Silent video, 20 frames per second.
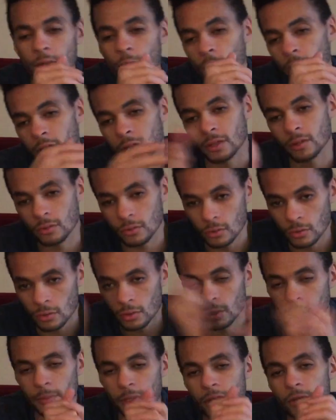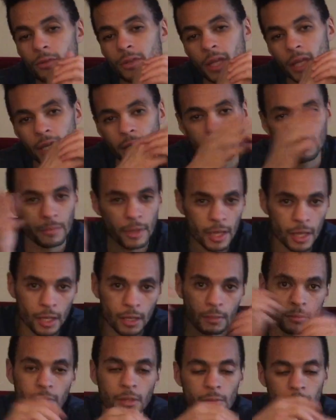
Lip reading: what can you do to me, you can't compare to me,